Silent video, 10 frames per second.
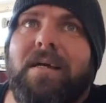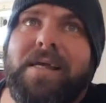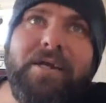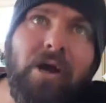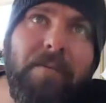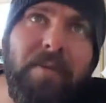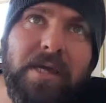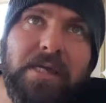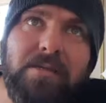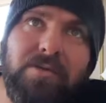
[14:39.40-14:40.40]

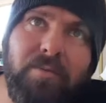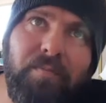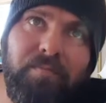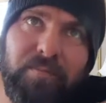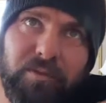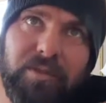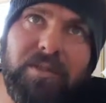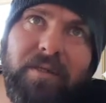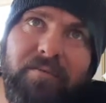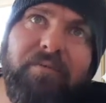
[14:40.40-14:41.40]
NIP,
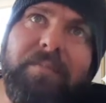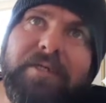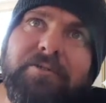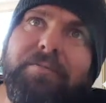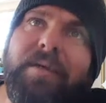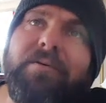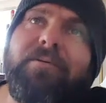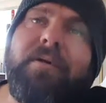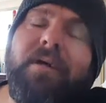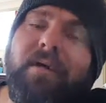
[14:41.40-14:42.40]
Nutrition Information Panel.